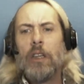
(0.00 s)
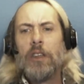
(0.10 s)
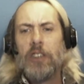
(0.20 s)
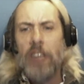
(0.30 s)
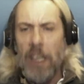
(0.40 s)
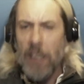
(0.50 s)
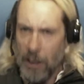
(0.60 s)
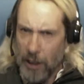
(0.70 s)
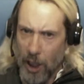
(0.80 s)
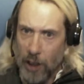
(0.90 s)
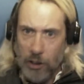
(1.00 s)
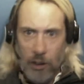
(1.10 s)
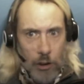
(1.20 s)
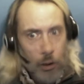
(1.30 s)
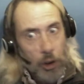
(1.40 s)
Say that the
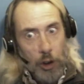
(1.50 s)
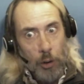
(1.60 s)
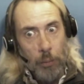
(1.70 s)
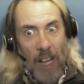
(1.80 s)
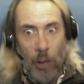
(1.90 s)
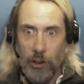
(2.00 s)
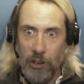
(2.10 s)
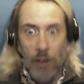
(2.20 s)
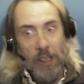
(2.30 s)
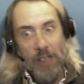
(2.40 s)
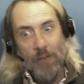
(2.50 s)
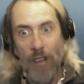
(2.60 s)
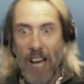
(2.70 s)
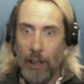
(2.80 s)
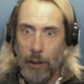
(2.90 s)
constitutional powers are
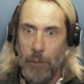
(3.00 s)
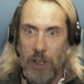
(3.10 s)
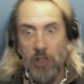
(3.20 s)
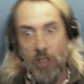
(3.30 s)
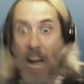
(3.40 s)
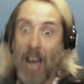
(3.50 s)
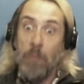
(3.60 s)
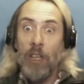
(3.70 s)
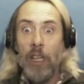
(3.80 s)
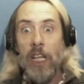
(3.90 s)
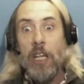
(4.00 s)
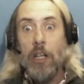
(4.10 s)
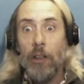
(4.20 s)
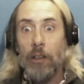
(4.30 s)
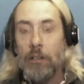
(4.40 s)
invalid because I'm the leader,